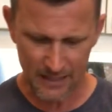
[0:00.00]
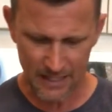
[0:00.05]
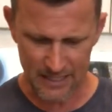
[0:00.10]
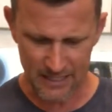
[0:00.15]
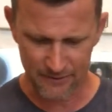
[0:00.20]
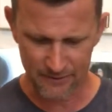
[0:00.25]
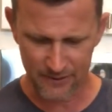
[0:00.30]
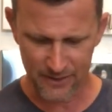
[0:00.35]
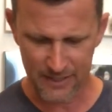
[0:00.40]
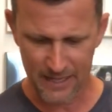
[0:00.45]

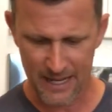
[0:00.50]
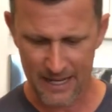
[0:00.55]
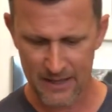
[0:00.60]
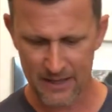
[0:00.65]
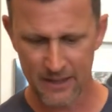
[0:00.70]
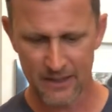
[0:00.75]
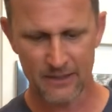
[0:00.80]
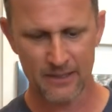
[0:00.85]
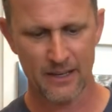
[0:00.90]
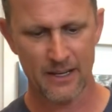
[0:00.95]
And then for
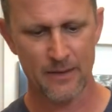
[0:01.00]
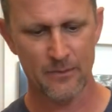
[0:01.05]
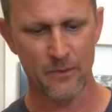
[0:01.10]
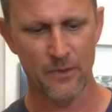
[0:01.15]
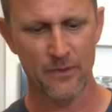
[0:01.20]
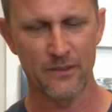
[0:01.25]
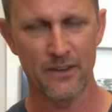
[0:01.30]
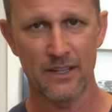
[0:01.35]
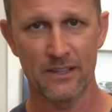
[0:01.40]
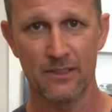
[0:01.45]
nighttime,
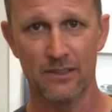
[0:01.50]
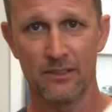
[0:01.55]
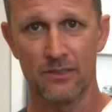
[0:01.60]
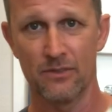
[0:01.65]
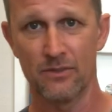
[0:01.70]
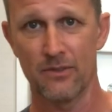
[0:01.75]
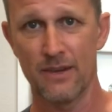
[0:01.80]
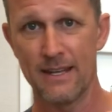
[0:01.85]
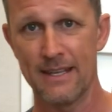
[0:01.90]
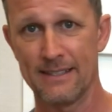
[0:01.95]
we've got this
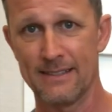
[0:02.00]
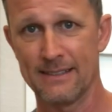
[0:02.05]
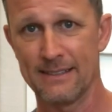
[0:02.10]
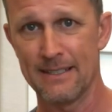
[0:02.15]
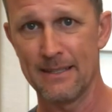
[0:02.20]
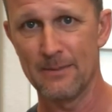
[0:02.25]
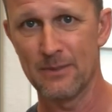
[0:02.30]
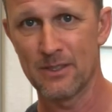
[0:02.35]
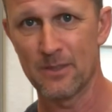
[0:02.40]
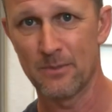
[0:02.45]
great
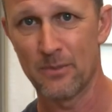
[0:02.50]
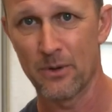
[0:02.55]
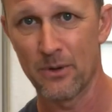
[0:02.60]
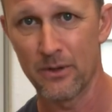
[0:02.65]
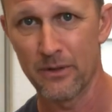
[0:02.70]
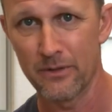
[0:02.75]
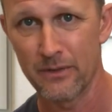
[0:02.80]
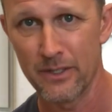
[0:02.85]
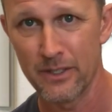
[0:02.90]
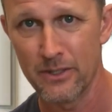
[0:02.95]
sleep
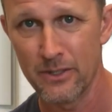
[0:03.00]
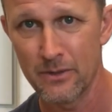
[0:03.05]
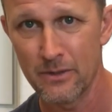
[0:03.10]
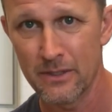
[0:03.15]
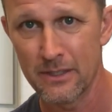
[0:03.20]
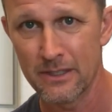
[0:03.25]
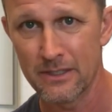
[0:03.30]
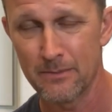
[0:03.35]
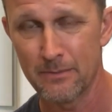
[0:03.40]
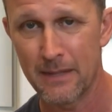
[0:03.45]
support and
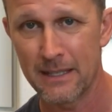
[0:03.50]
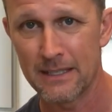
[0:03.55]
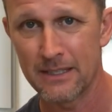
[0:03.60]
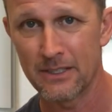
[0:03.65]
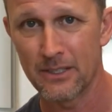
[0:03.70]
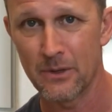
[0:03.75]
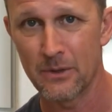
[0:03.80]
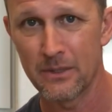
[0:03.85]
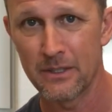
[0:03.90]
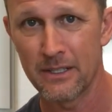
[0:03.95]
renewal. It's
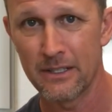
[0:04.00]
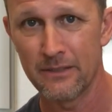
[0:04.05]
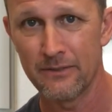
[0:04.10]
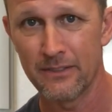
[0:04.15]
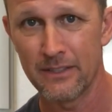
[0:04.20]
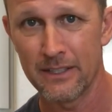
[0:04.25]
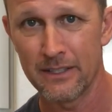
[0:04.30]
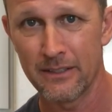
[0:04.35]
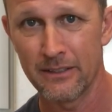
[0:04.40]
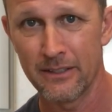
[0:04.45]
melatonin,
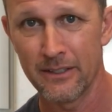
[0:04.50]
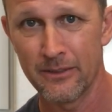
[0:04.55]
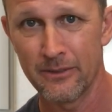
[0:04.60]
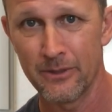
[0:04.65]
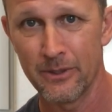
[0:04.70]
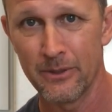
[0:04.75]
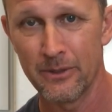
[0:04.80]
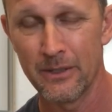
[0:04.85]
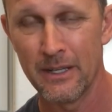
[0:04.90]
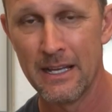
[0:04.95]
valerian
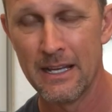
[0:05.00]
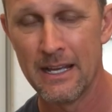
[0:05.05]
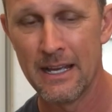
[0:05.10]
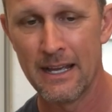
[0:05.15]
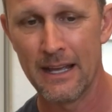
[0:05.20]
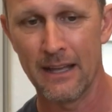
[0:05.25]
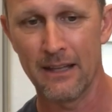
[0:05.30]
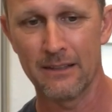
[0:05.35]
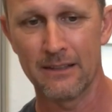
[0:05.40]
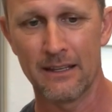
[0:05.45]
root,
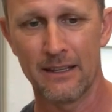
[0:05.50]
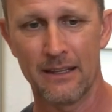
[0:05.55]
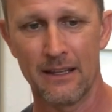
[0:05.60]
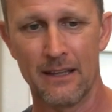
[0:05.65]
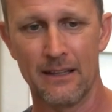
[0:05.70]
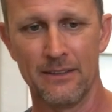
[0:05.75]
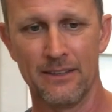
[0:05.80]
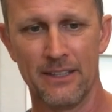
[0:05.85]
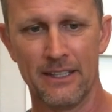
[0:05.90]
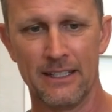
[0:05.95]

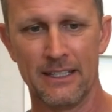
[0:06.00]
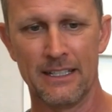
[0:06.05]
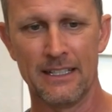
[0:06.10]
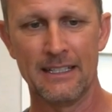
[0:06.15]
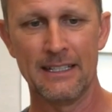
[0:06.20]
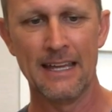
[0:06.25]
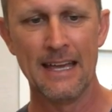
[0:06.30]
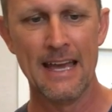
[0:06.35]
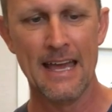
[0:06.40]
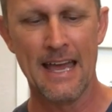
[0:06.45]

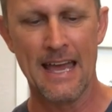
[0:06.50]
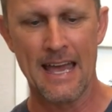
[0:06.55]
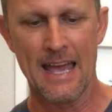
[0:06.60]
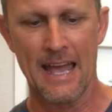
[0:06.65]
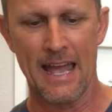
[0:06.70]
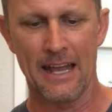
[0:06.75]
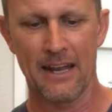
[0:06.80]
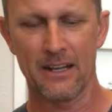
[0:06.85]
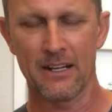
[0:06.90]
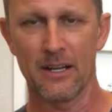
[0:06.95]
L-theanine,
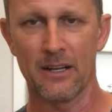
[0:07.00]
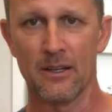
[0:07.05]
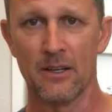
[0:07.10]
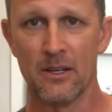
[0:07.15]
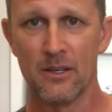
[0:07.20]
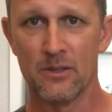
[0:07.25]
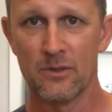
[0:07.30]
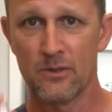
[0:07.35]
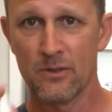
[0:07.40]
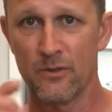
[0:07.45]
and I'm going to
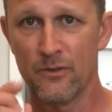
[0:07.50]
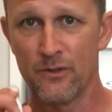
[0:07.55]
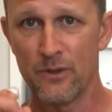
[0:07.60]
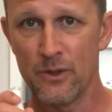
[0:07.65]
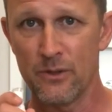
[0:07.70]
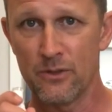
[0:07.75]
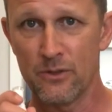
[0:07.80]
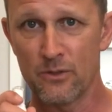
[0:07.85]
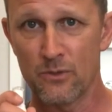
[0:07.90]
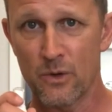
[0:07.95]
a
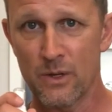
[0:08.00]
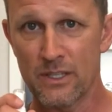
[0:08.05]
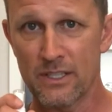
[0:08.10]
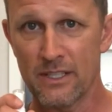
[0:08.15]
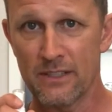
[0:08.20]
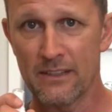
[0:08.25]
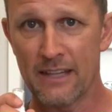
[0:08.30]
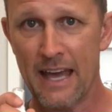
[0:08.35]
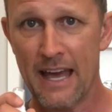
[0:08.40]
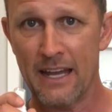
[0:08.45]
few squirts
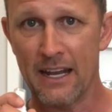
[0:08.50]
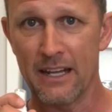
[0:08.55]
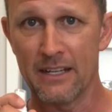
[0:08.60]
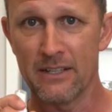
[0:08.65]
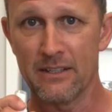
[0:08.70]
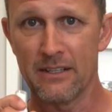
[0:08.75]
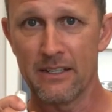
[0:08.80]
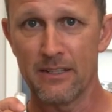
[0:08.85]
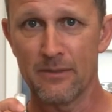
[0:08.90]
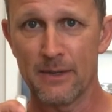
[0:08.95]
of that
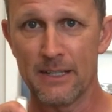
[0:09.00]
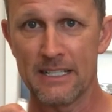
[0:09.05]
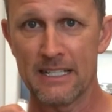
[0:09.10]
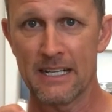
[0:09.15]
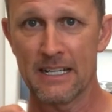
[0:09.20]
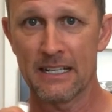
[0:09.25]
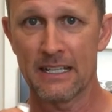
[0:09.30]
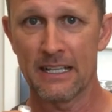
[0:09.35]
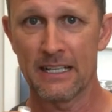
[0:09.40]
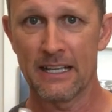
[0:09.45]
underneath my
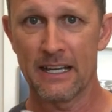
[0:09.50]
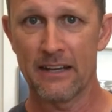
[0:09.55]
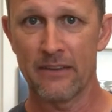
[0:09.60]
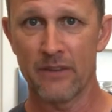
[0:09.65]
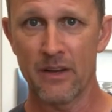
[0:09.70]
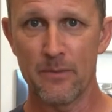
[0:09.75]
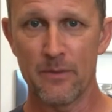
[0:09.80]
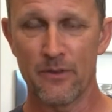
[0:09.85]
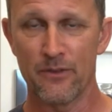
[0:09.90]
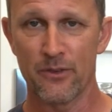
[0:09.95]
tongue at night
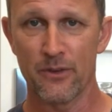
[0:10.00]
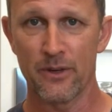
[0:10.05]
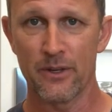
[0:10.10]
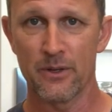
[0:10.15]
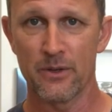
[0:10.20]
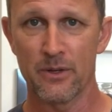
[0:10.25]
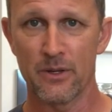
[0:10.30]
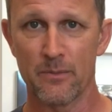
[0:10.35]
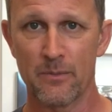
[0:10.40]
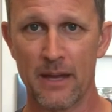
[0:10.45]
right before I
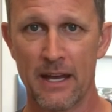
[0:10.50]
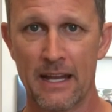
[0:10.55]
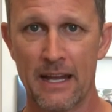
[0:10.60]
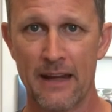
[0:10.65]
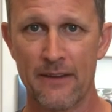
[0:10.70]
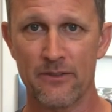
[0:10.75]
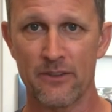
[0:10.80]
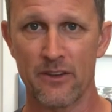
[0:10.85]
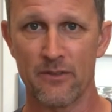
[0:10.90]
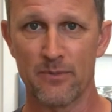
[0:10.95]
go to bed
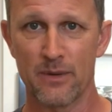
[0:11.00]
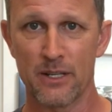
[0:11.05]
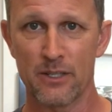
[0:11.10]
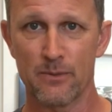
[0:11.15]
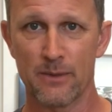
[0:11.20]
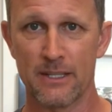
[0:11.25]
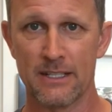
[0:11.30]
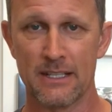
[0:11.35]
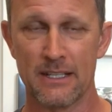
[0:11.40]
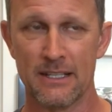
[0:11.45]
after I
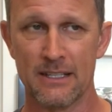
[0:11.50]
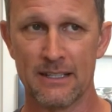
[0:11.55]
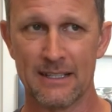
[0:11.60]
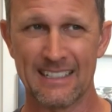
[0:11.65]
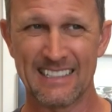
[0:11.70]
brush my teeth.